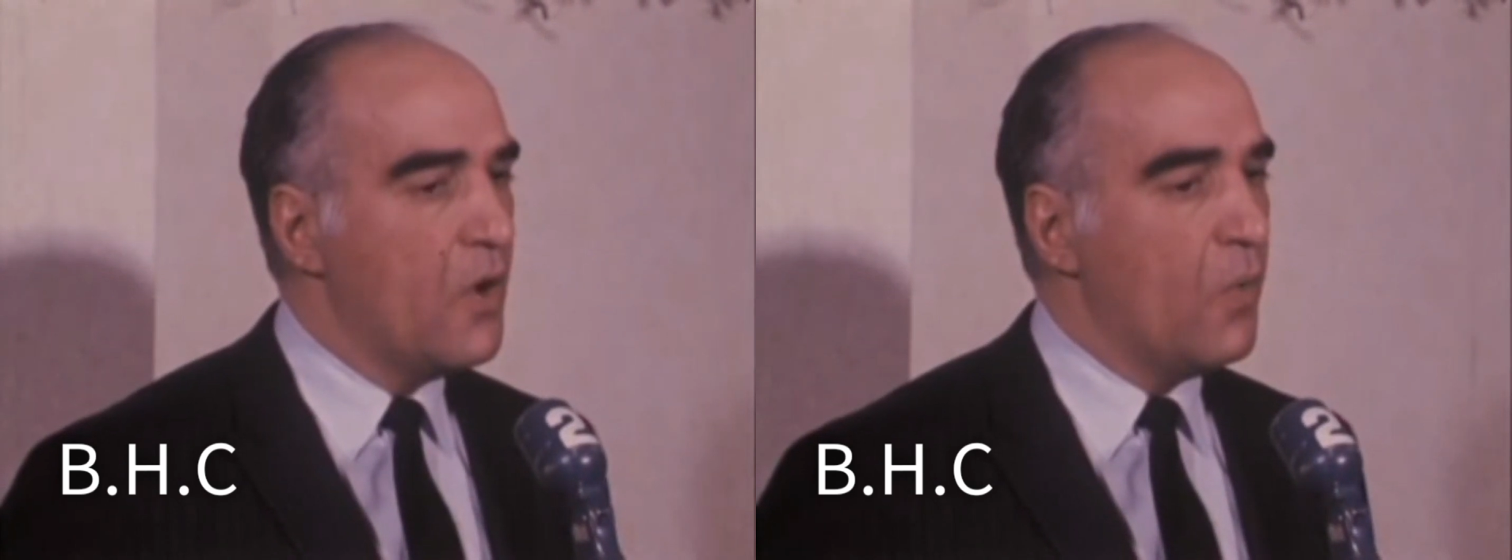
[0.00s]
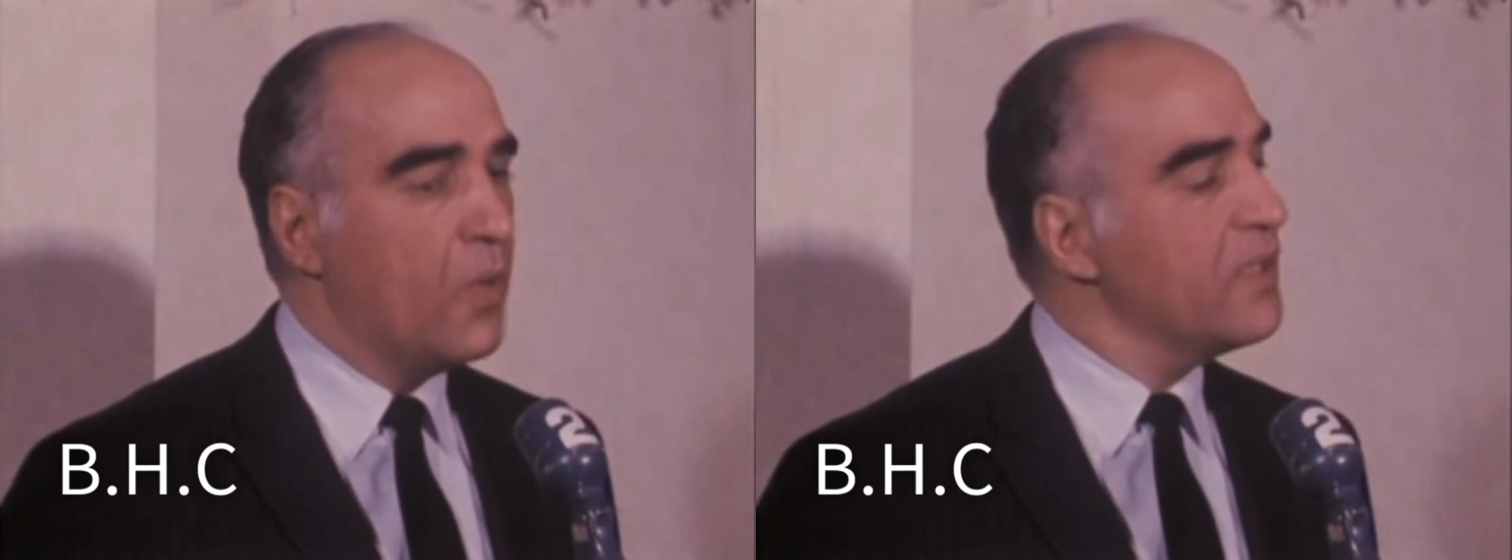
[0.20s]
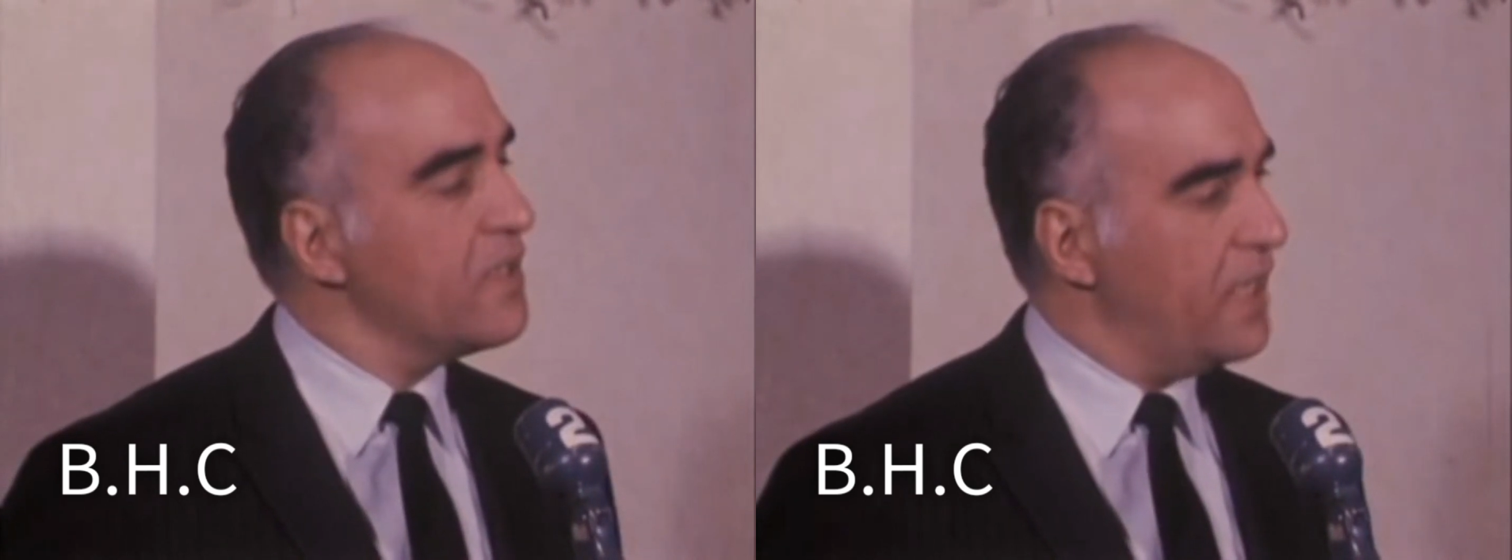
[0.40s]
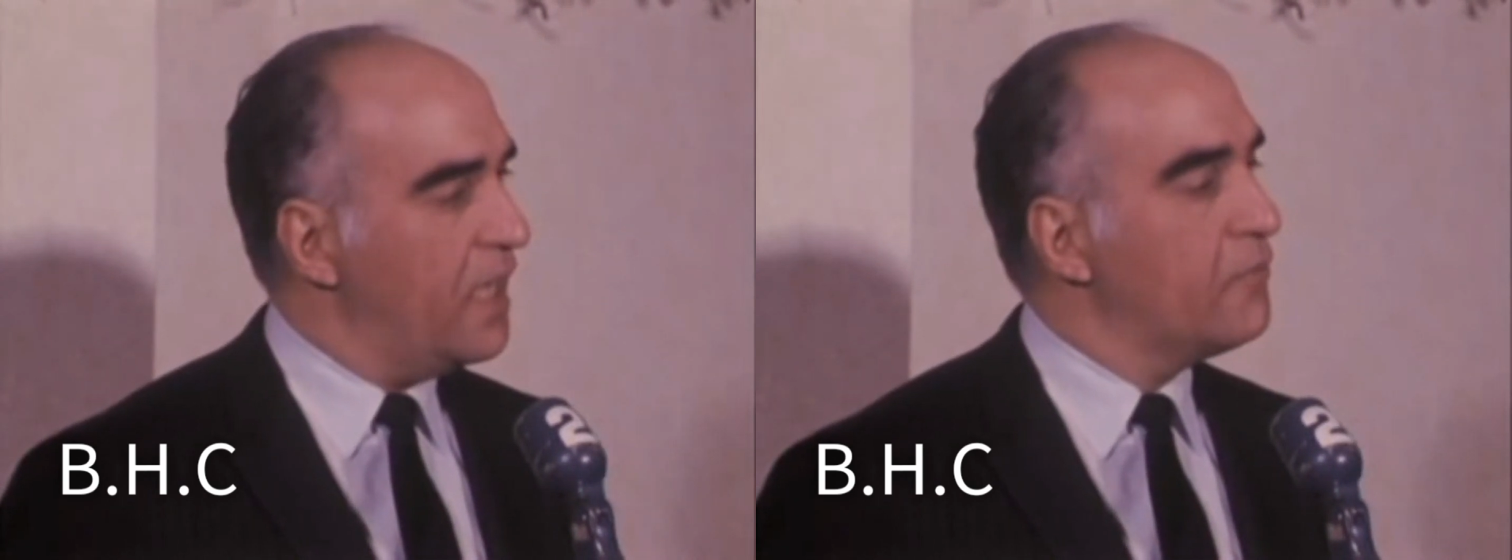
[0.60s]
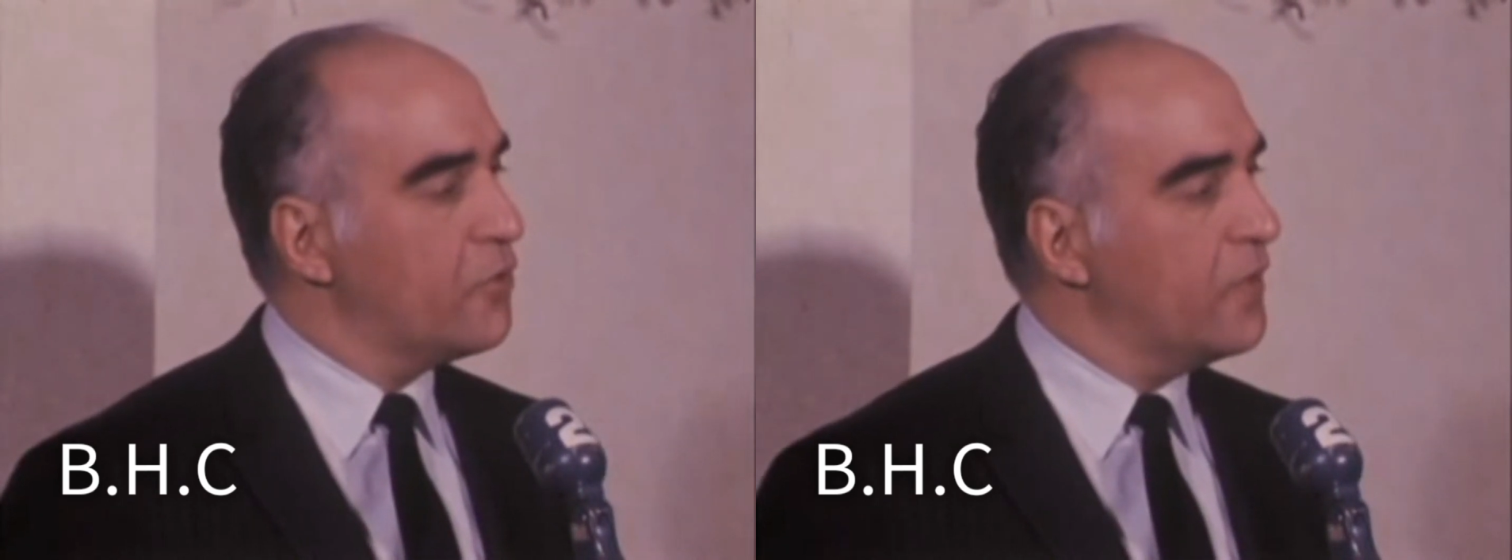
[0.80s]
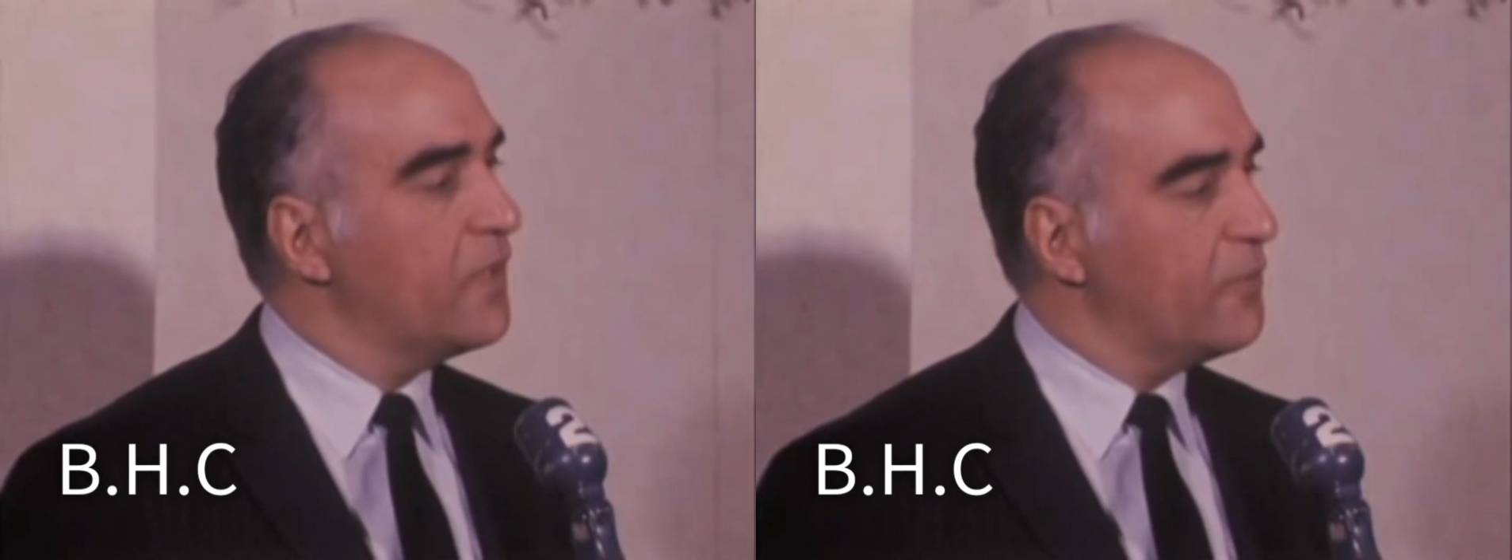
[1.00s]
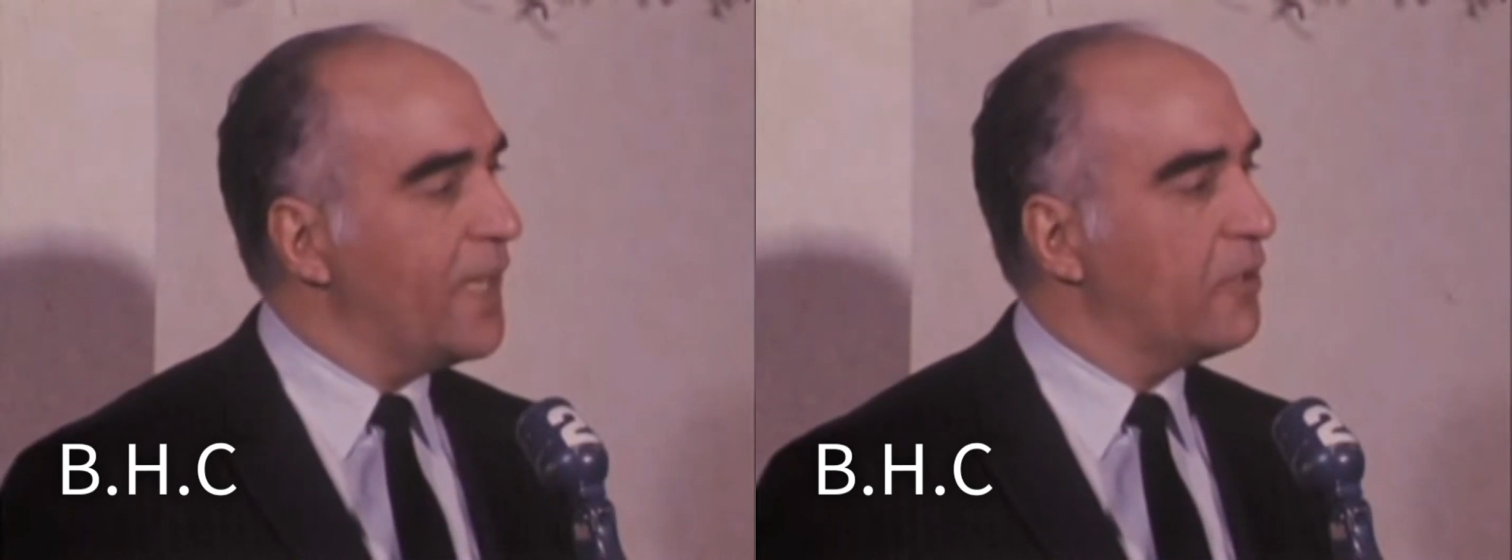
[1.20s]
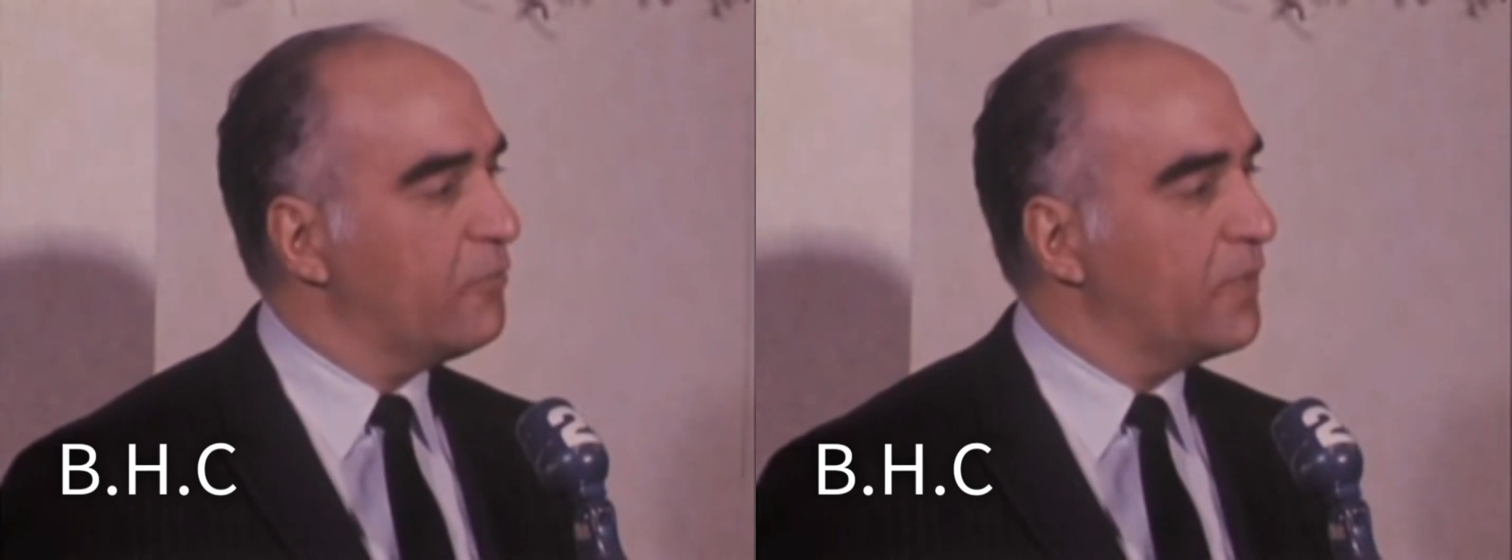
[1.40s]
Once they have driven him
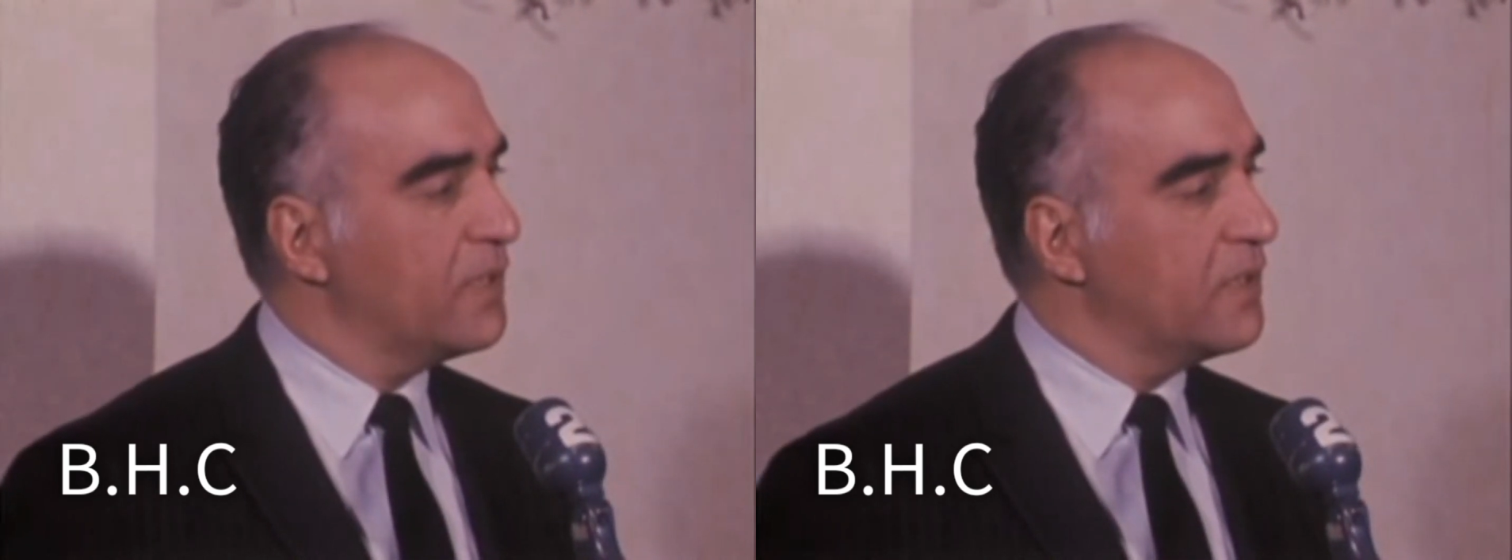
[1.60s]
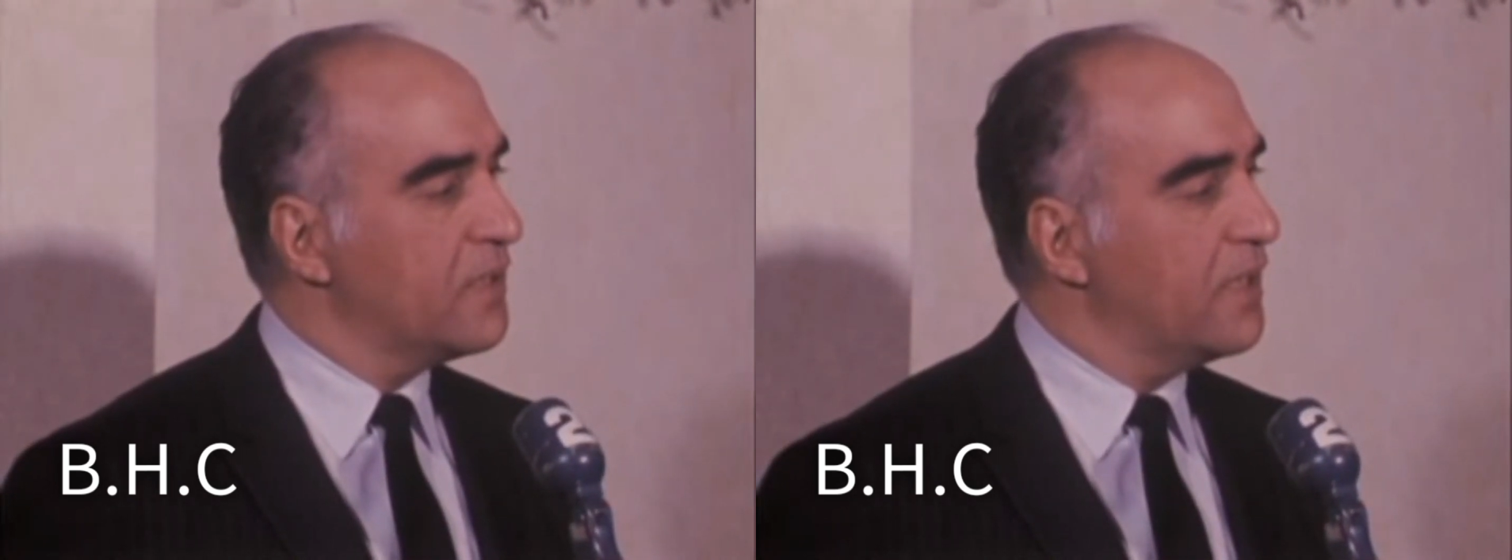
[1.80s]
out of business,